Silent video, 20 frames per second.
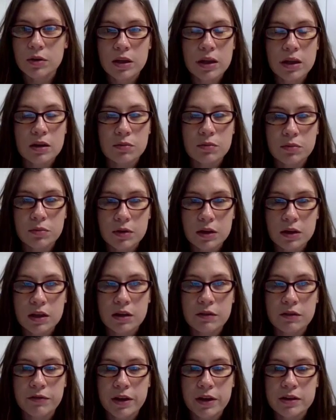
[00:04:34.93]
really,
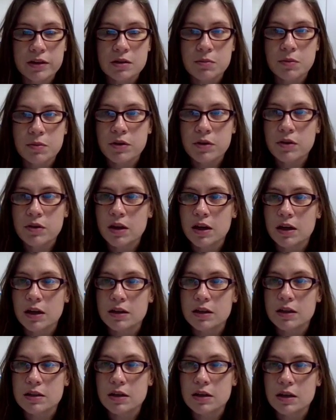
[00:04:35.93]
really
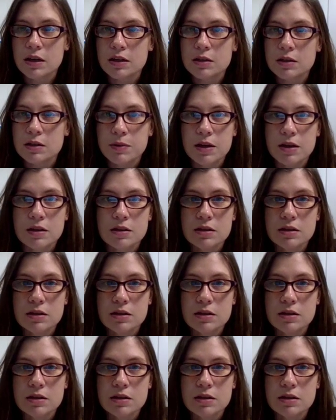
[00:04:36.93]
flexible, and it's nice